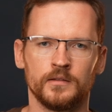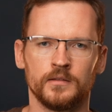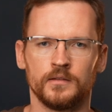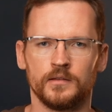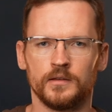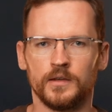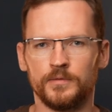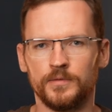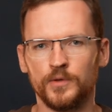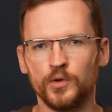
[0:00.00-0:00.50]

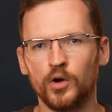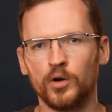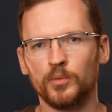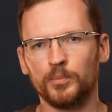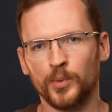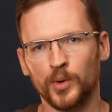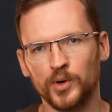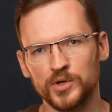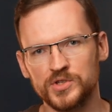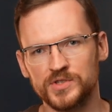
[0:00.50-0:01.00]
If you are
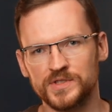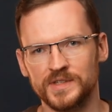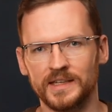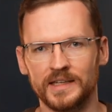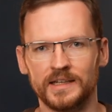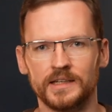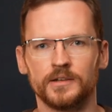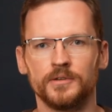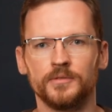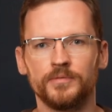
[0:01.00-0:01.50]
purchasing
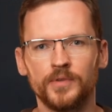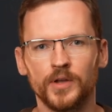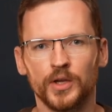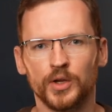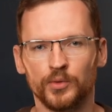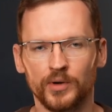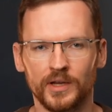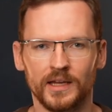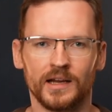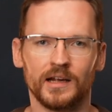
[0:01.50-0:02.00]
and
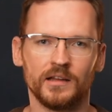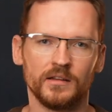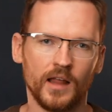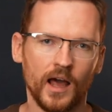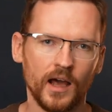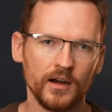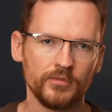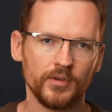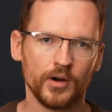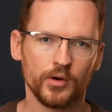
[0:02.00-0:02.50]
configuring a
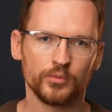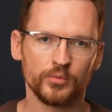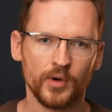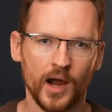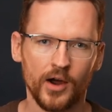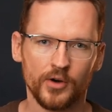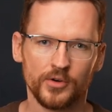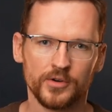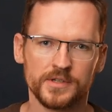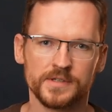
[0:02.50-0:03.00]
lot of our
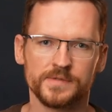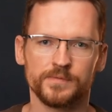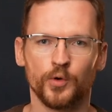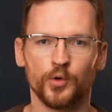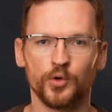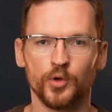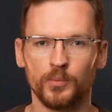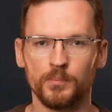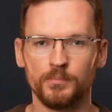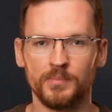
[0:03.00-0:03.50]
routers for
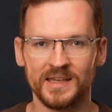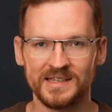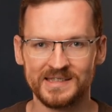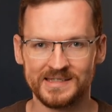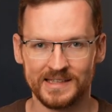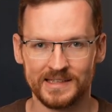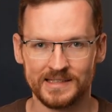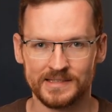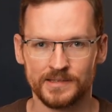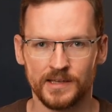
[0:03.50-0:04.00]
your
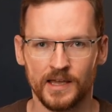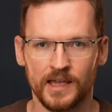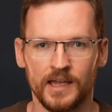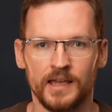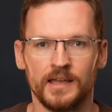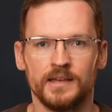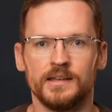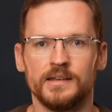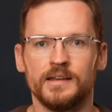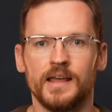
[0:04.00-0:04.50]
business,
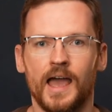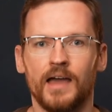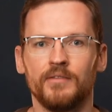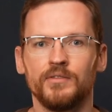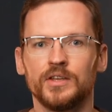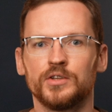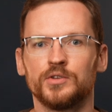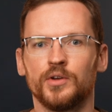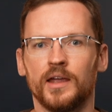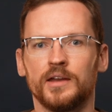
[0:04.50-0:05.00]
then
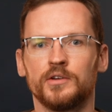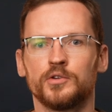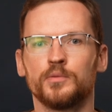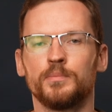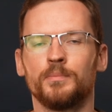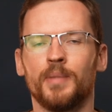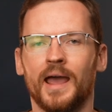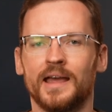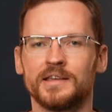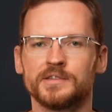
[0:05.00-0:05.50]
having to enter
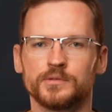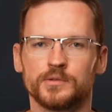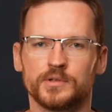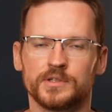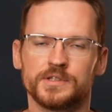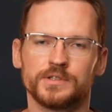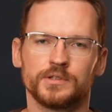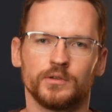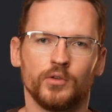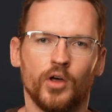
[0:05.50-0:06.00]

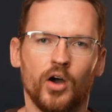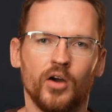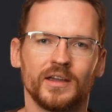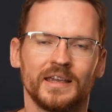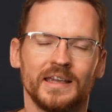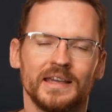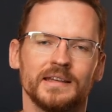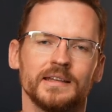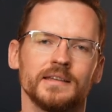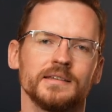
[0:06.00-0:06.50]
passwords to log
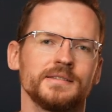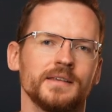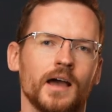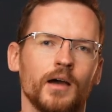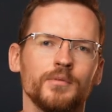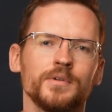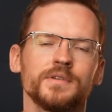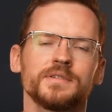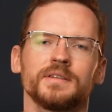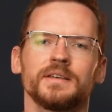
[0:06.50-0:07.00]
in is
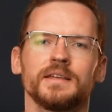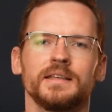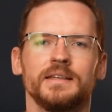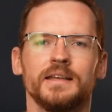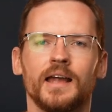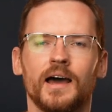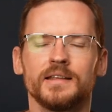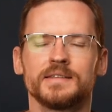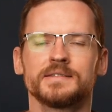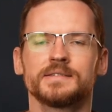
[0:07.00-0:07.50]
obviously
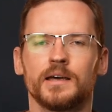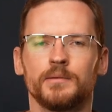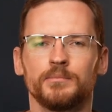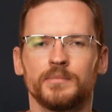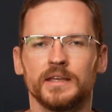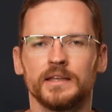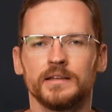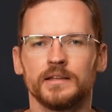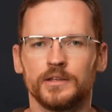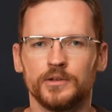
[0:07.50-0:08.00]
not
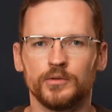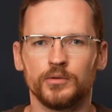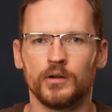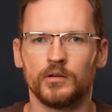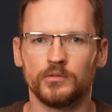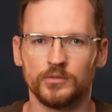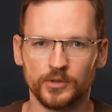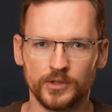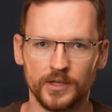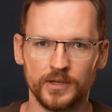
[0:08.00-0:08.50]
something that you are
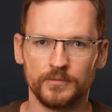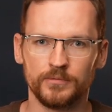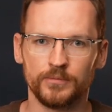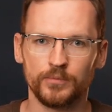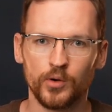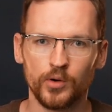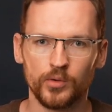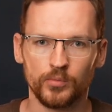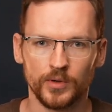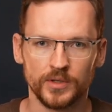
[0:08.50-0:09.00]
looking
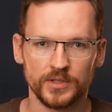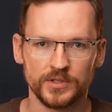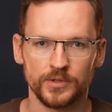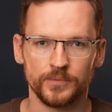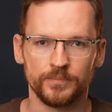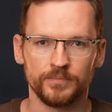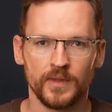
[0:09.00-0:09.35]
forward to.